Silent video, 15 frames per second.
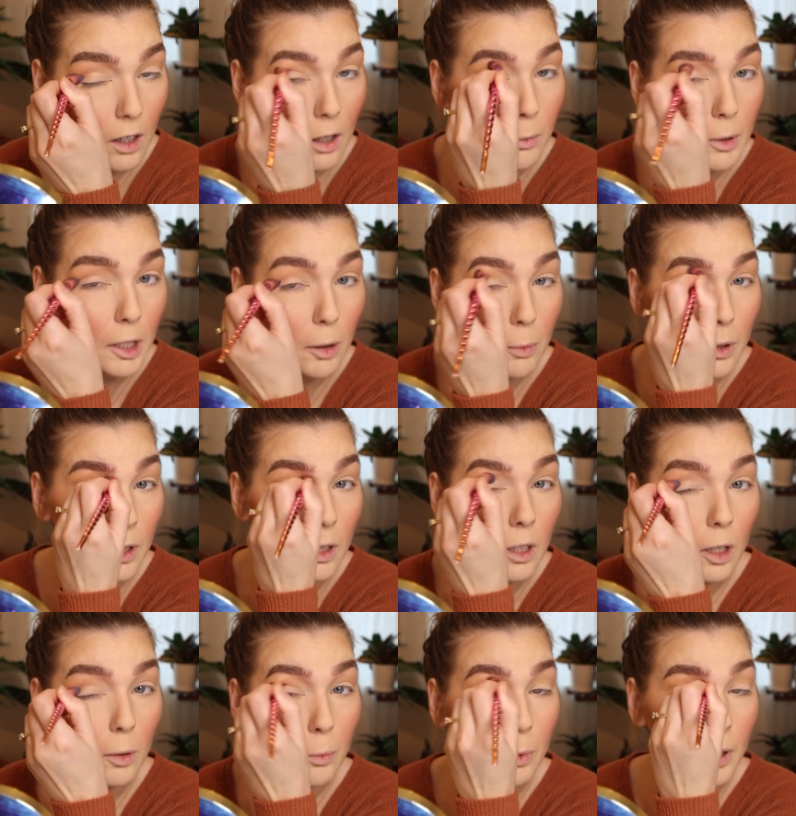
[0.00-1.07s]
I mean, I put it
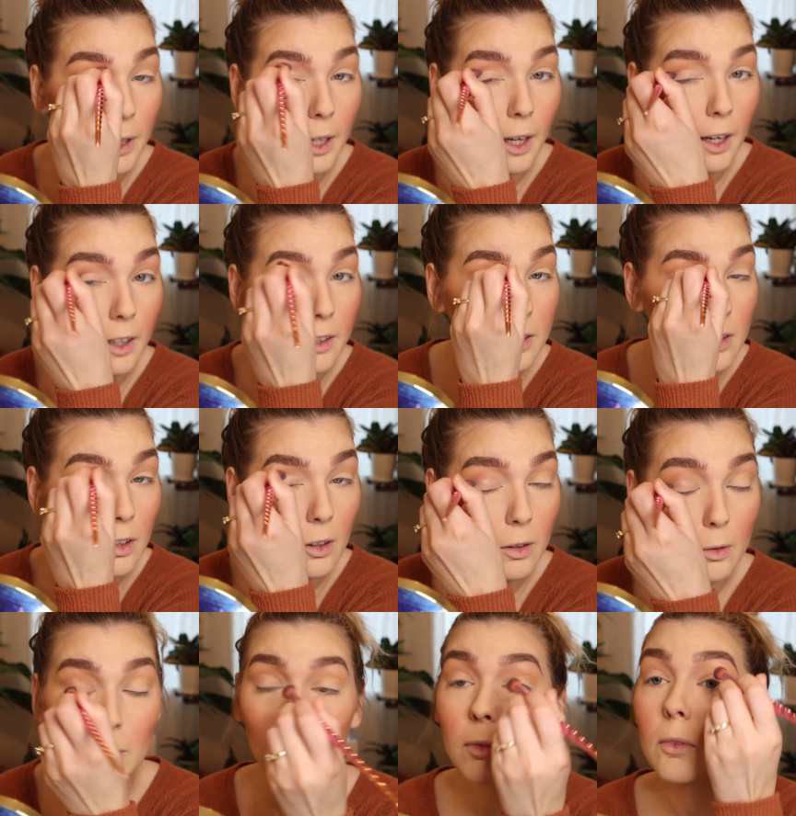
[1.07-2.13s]
up pretty high,
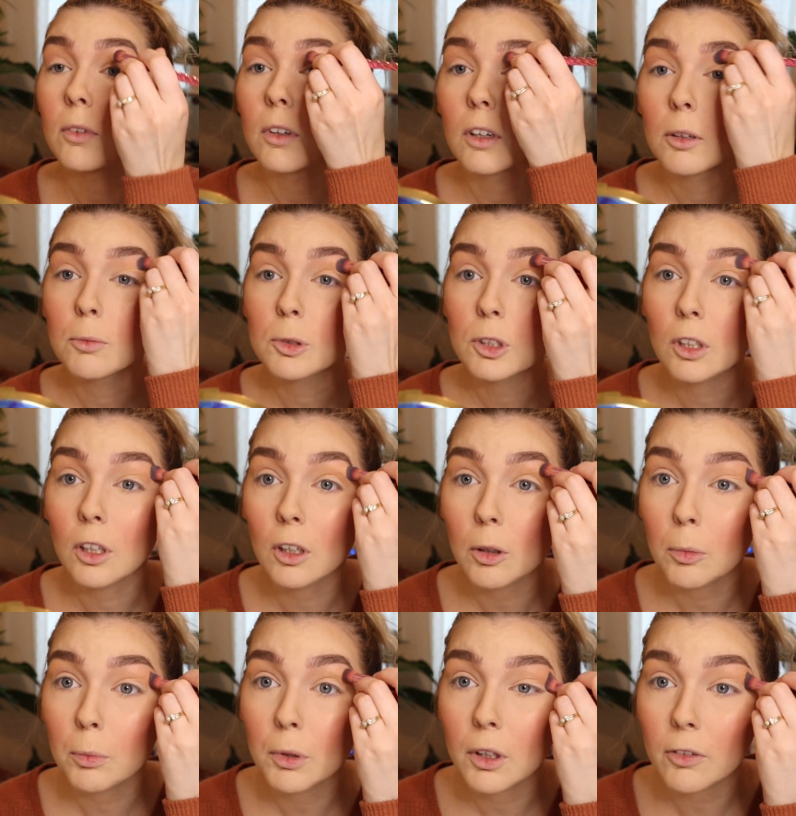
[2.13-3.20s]
so I'm sure
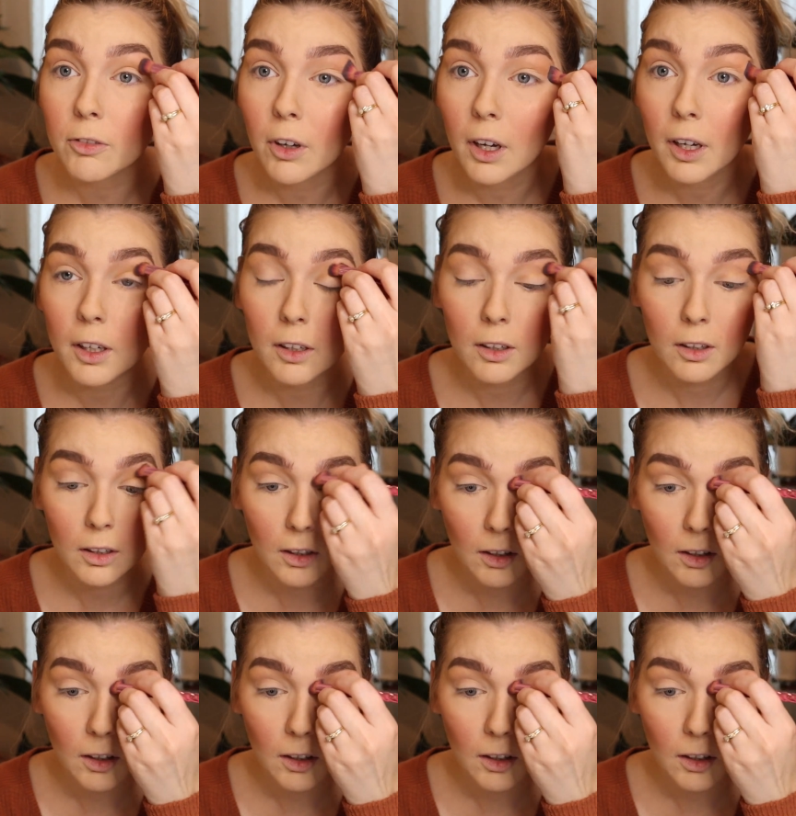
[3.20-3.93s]
it'll be fine.